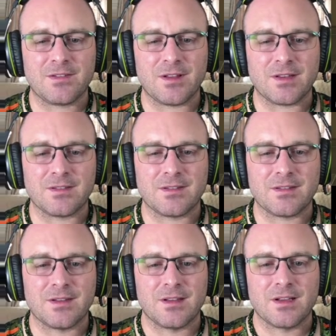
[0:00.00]
So
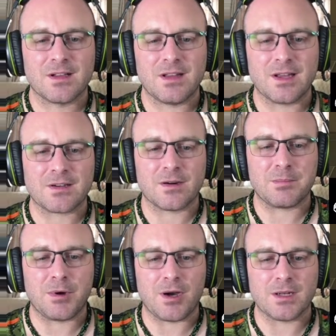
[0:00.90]
let's collect our
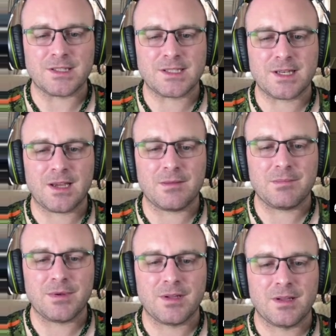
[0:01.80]
pond
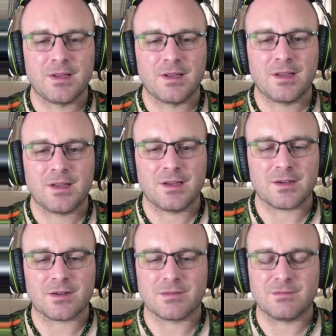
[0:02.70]
stamp. Uh,
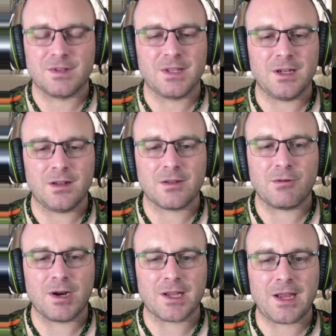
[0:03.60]
little
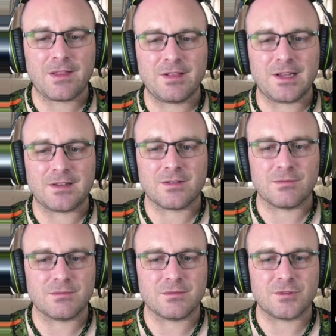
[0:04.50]
aquatic athletes.
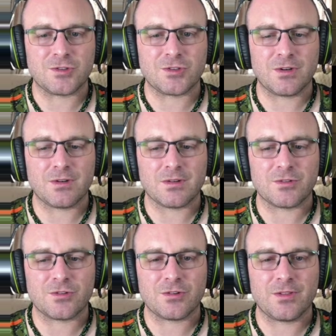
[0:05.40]
Sure.
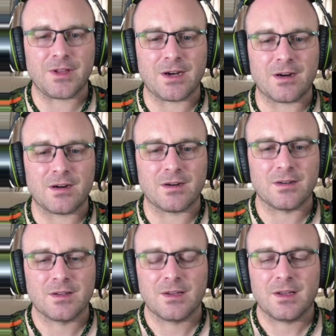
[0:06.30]
Sure they are.
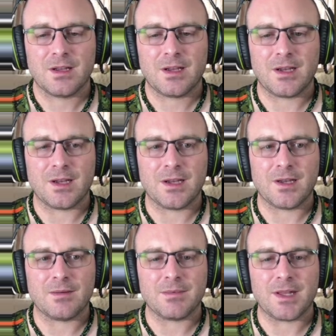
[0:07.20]

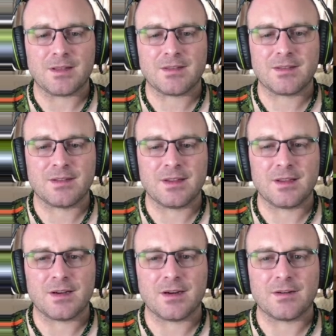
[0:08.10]
Um, let's see
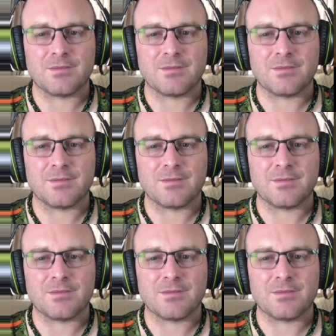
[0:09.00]
here.